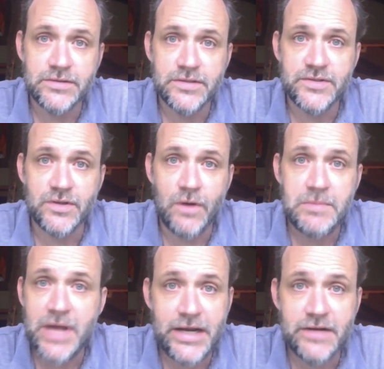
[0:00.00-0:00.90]
So I'm
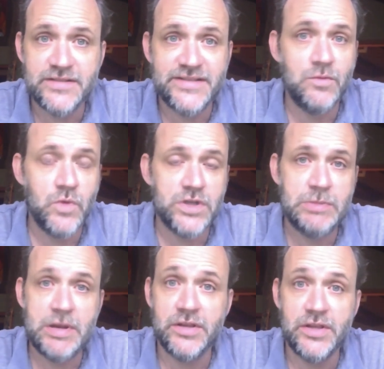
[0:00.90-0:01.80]
not here to say one's
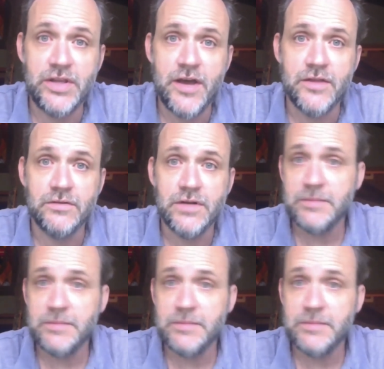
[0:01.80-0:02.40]
better than the other.